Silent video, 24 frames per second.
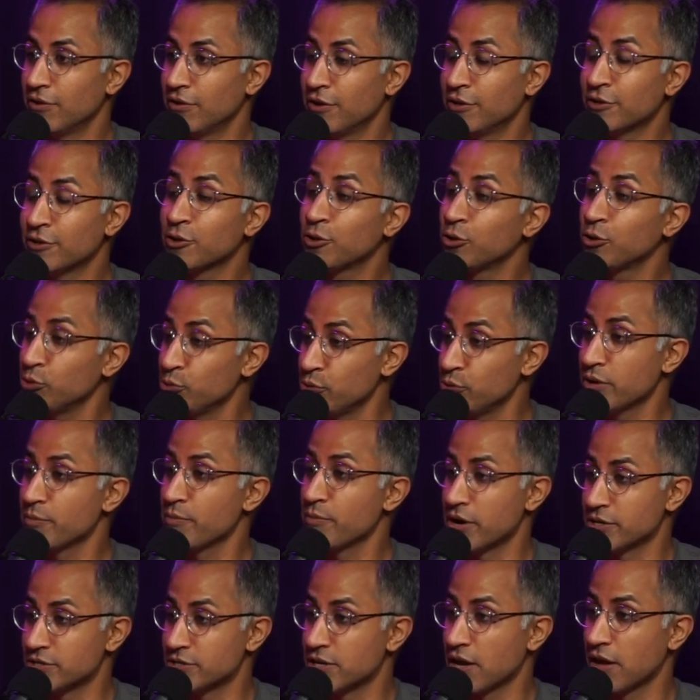including
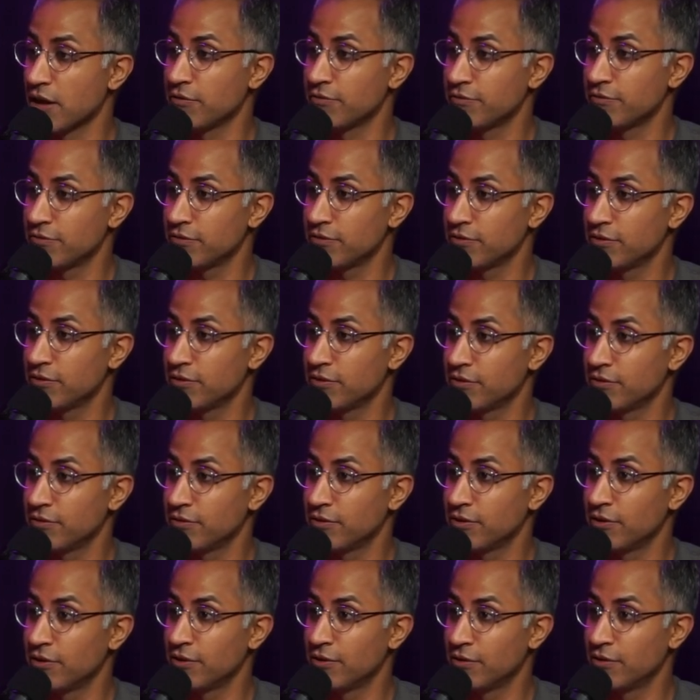myself.
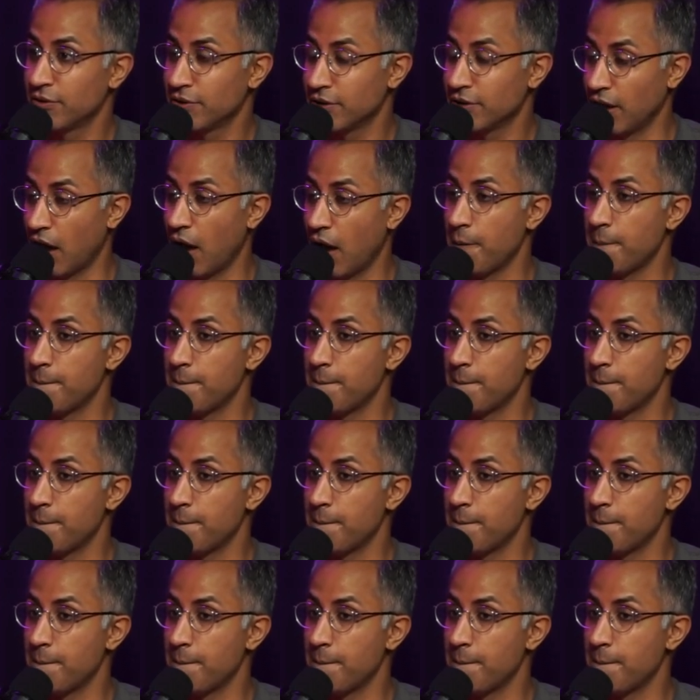Wow. Yeah.